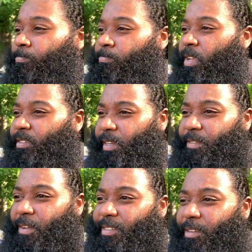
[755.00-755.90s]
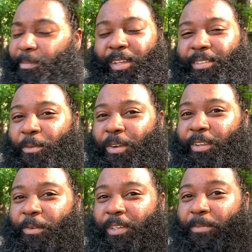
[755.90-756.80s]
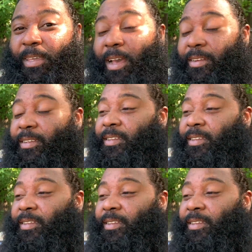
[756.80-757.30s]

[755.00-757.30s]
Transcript: until I find something else I want to do with the Miata.